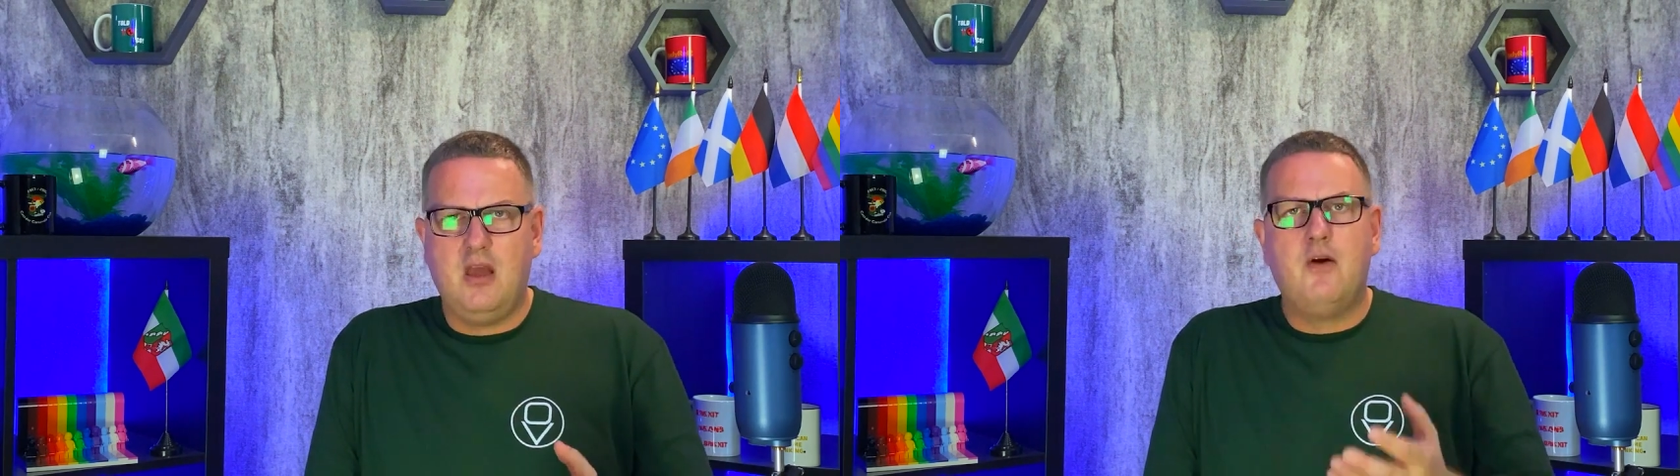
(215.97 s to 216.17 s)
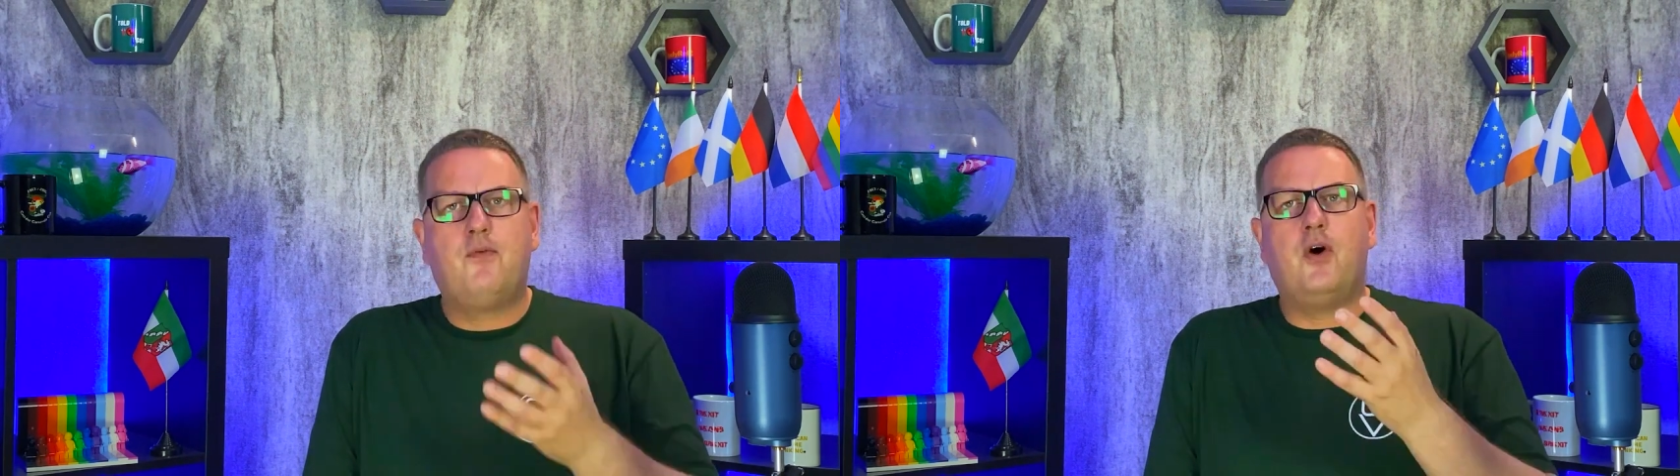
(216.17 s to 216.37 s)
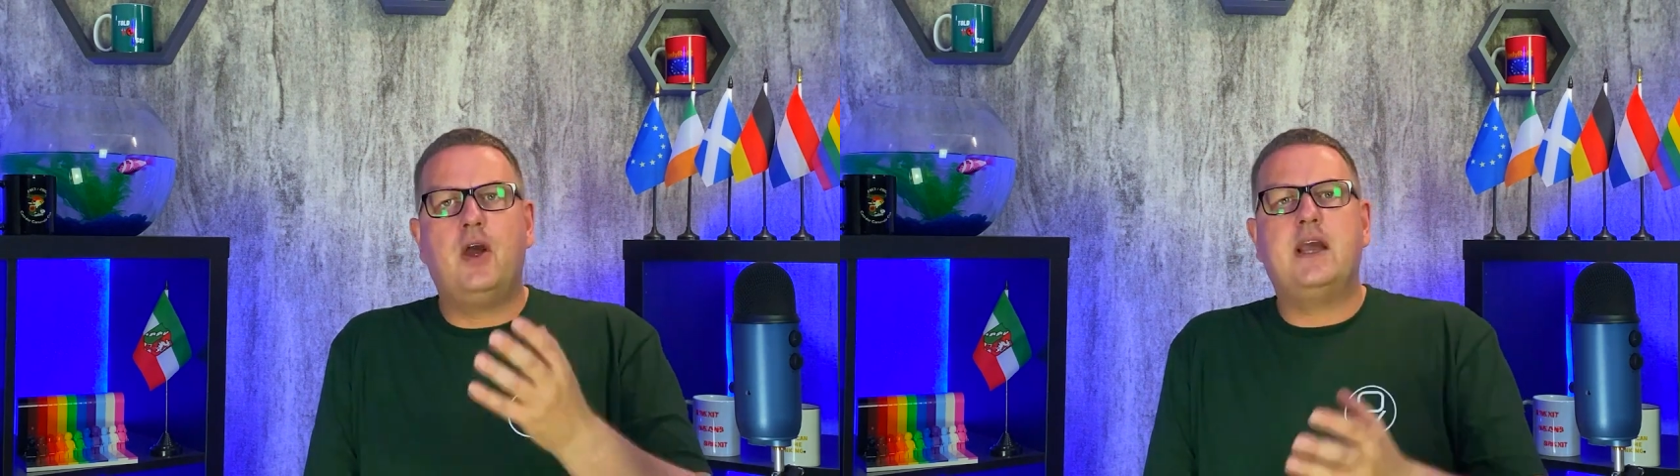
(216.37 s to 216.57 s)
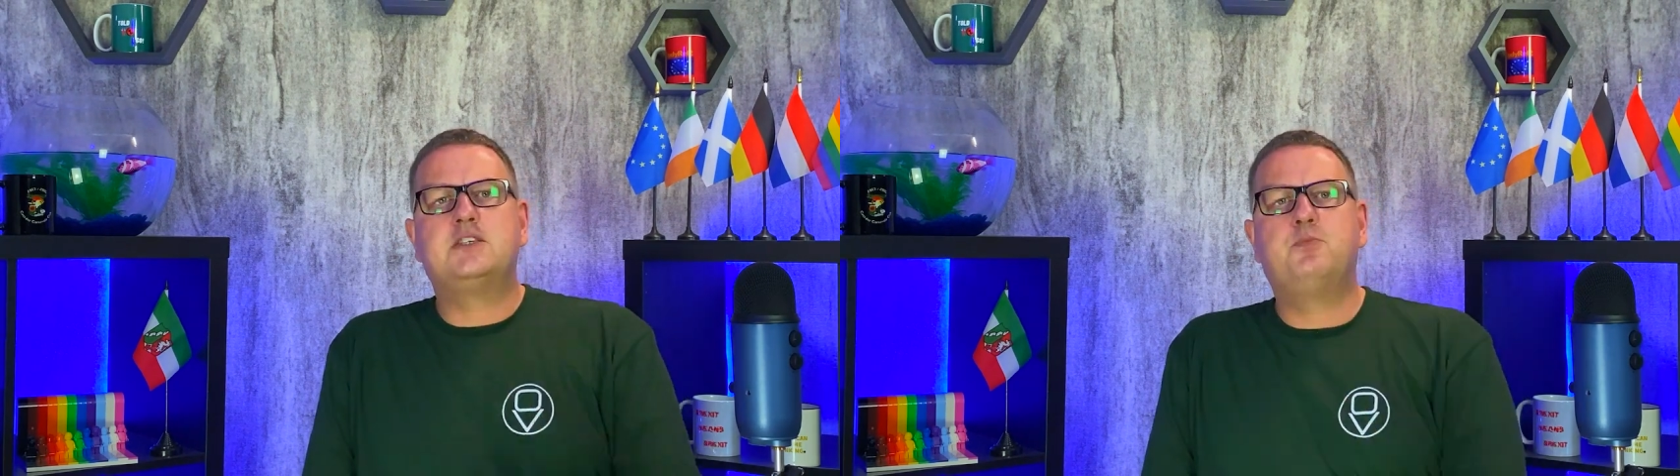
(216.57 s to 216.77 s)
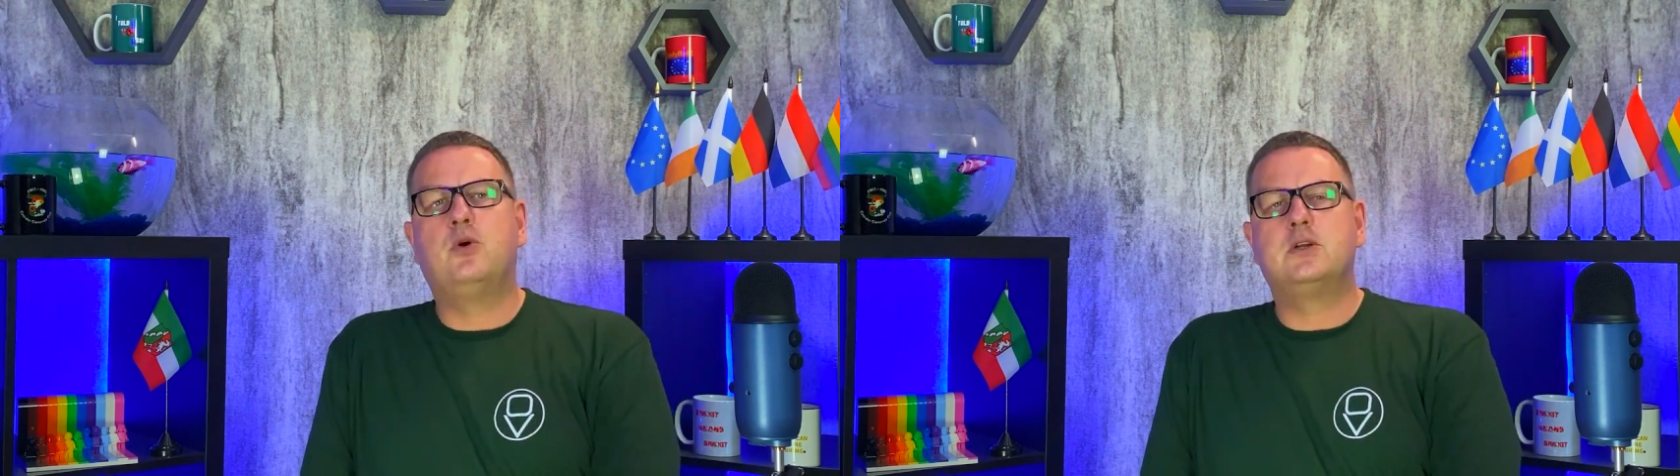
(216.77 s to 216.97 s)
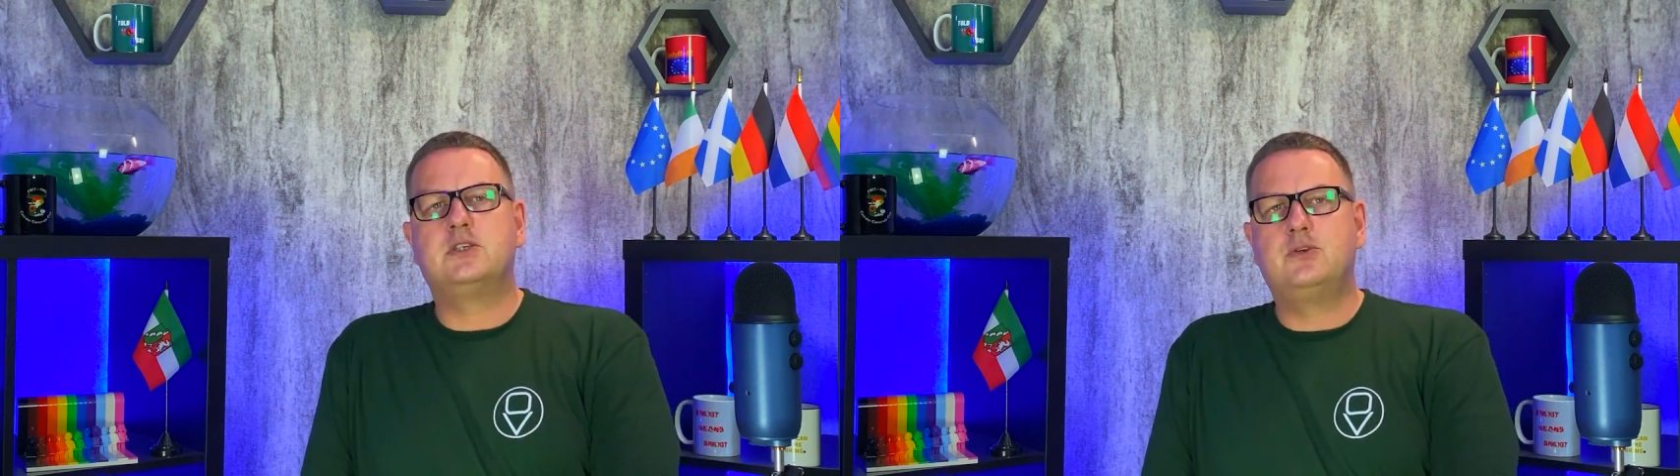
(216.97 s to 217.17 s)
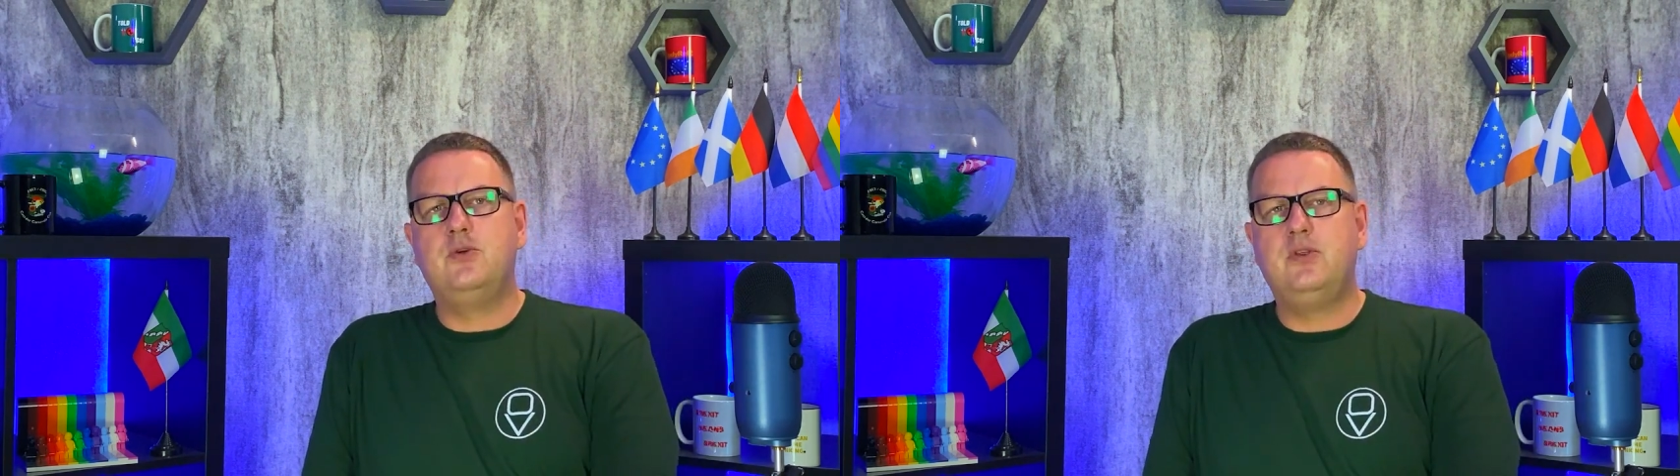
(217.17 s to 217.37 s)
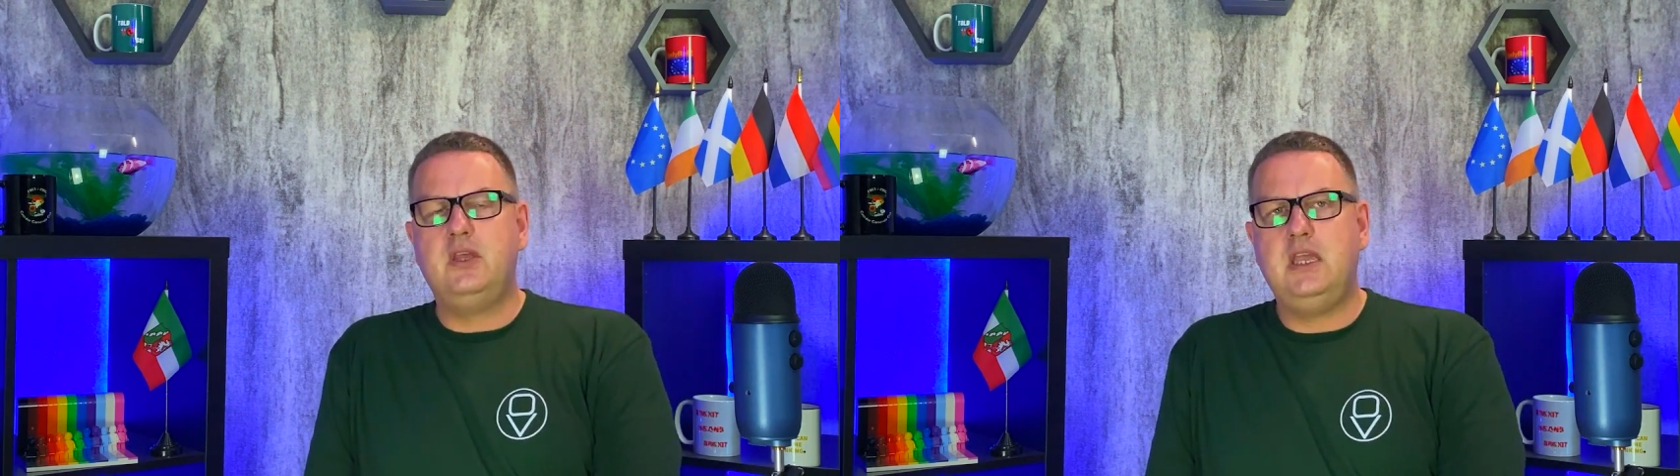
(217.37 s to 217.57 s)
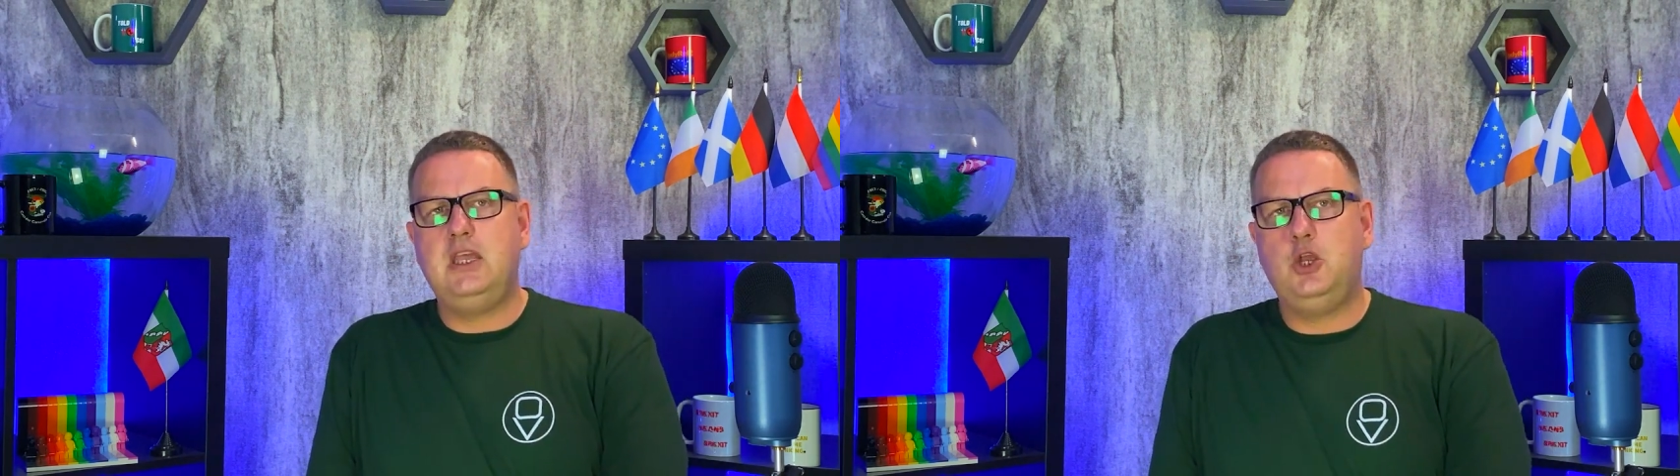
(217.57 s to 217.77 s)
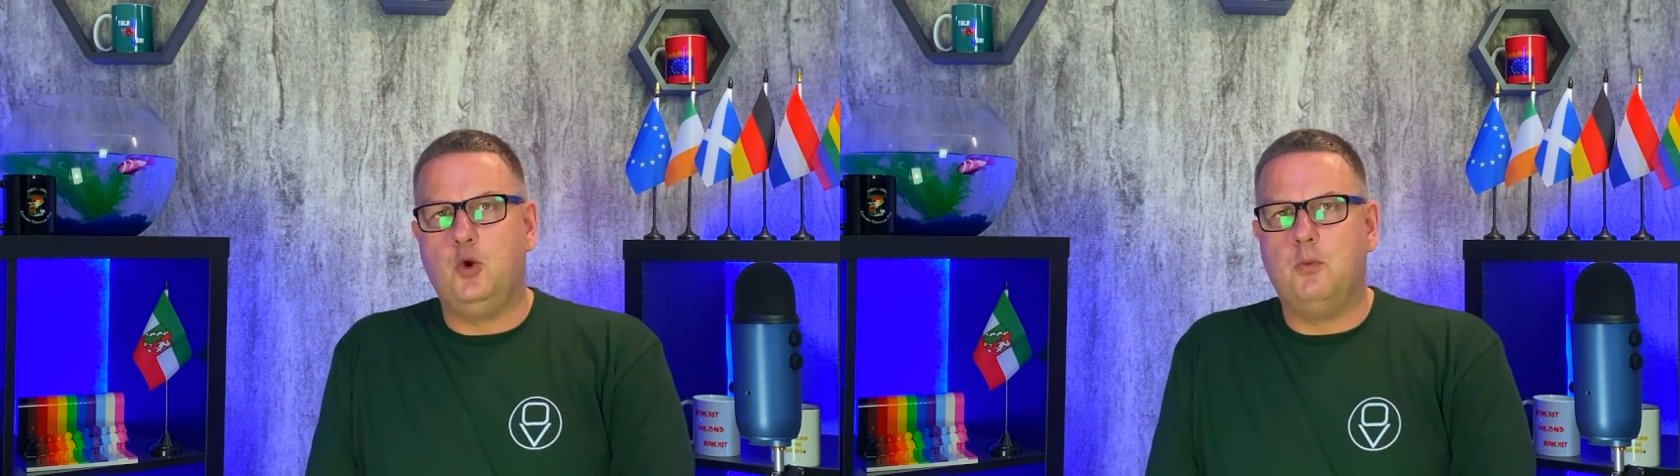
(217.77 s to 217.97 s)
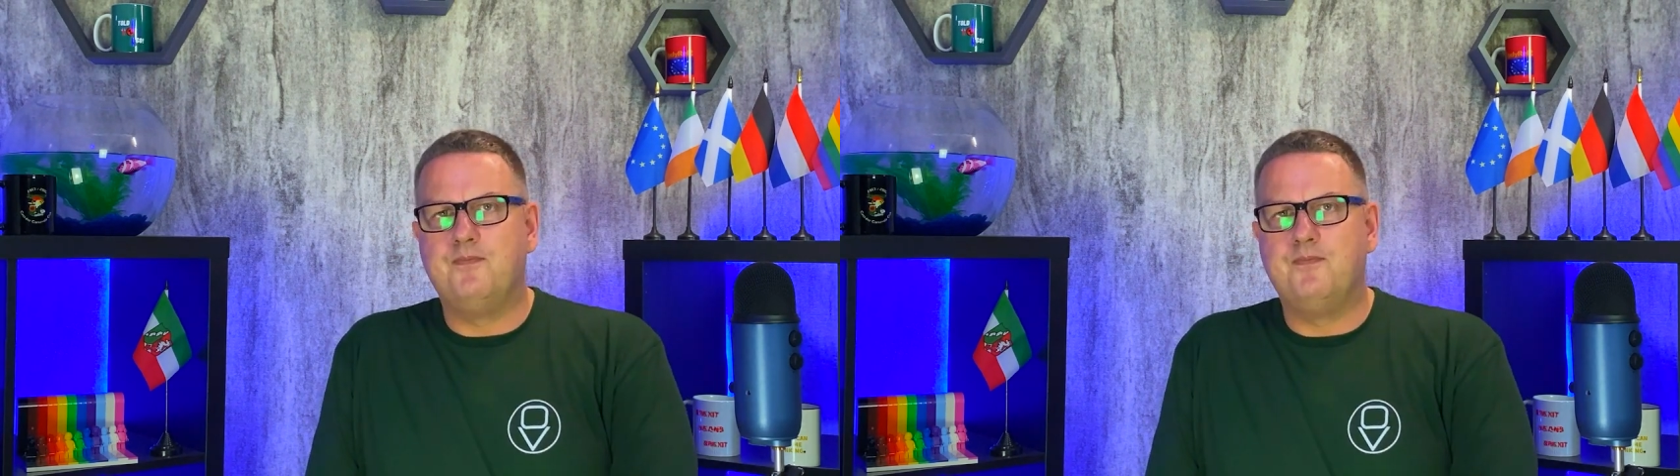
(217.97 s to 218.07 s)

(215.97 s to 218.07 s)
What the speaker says: for exports to the EU.